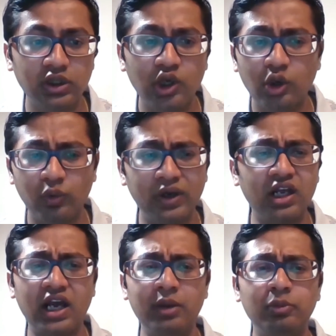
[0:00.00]
where
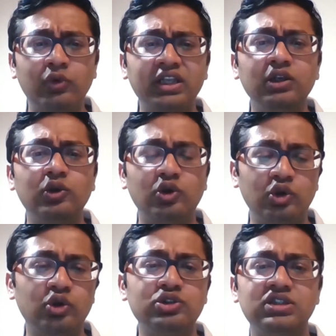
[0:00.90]
I am working
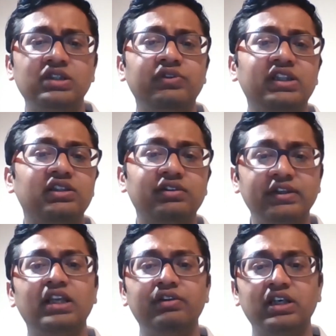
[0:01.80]
closely with
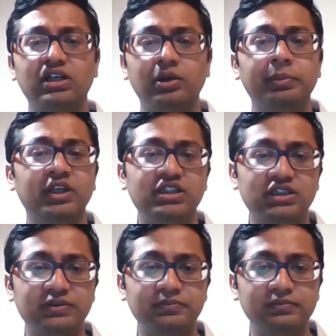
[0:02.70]
railway
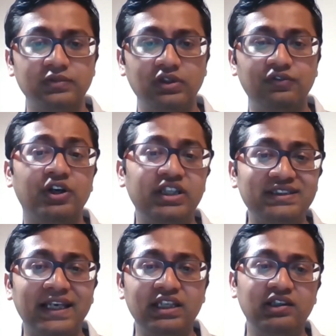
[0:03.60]
companies for
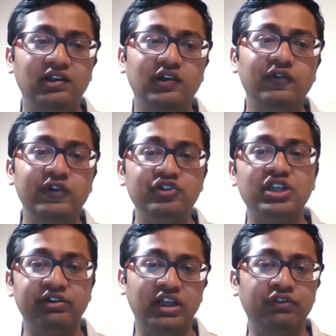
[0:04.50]
designing future
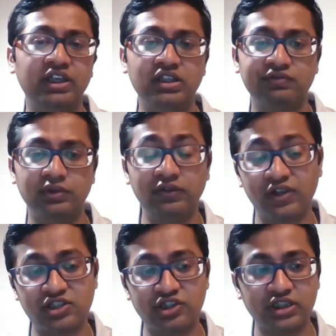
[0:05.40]
railway
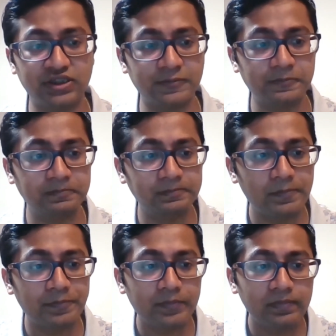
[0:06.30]
infrastructure.
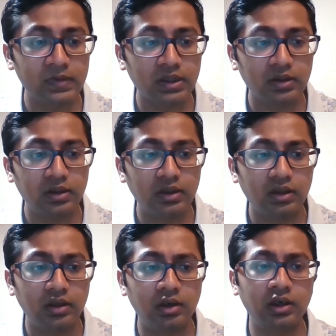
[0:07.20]

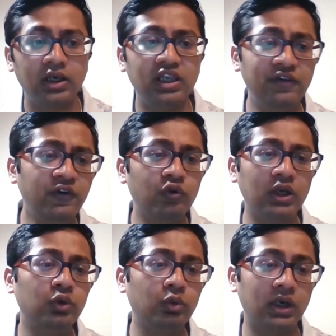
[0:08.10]
If you want
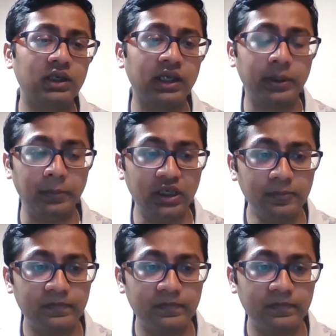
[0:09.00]
to work like me,